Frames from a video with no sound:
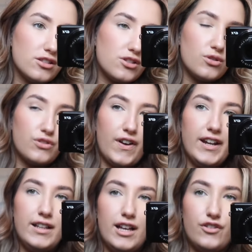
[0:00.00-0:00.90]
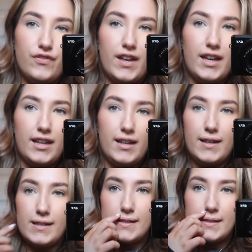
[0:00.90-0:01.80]
So the final outfit
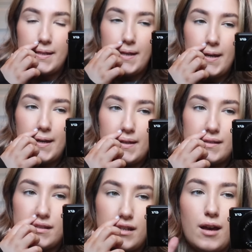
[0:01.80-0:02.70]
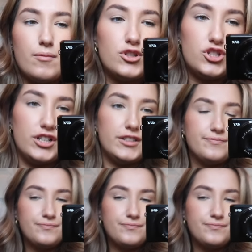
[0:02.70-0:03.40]
is, I'm unsure.